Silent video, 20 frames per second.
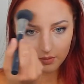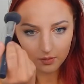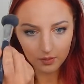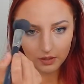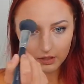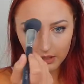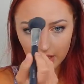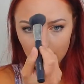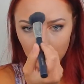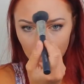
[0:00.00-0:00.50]

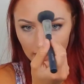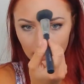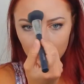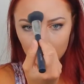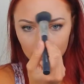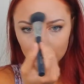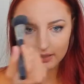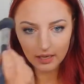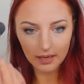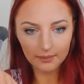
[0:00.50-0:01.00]
Really
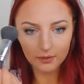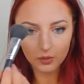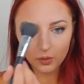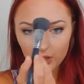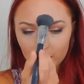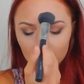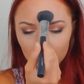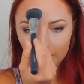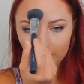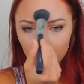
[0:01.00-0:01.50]
is. I'm
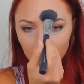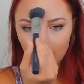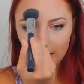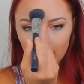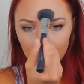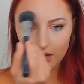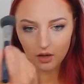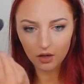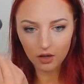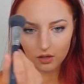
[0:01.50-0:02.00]
going to
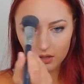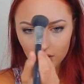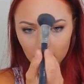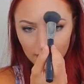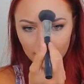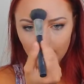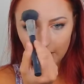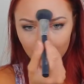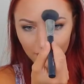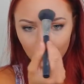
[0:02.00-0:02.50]
apply it all
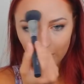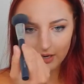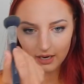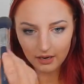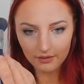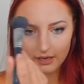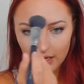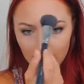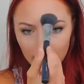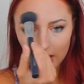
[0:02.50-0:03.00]
in my
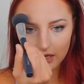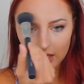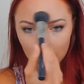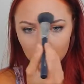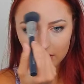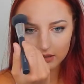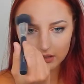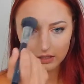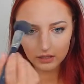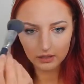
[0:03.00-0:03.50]
forehead right here
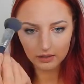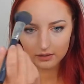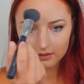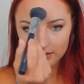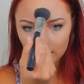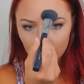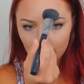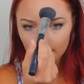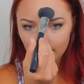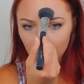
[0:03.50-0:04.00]

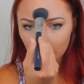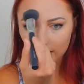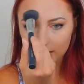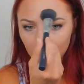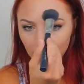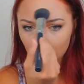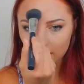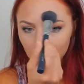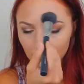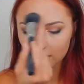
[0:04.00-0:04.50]
because I'm not
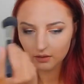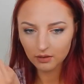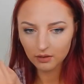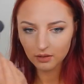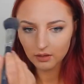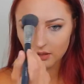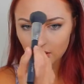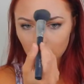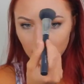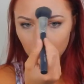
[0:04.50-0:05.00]
going to
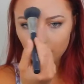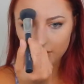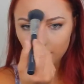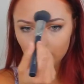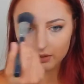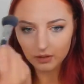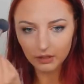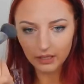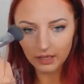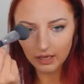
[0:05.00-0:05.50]

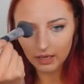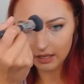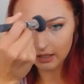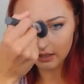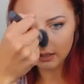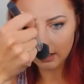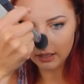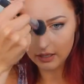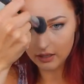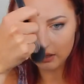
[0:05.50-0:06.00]
really
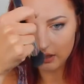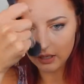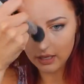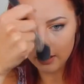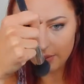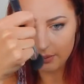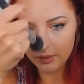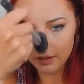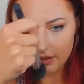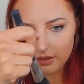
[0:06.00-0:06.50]
highlight a
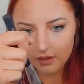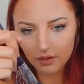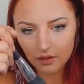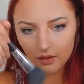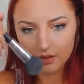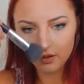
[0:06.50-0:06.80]
lot with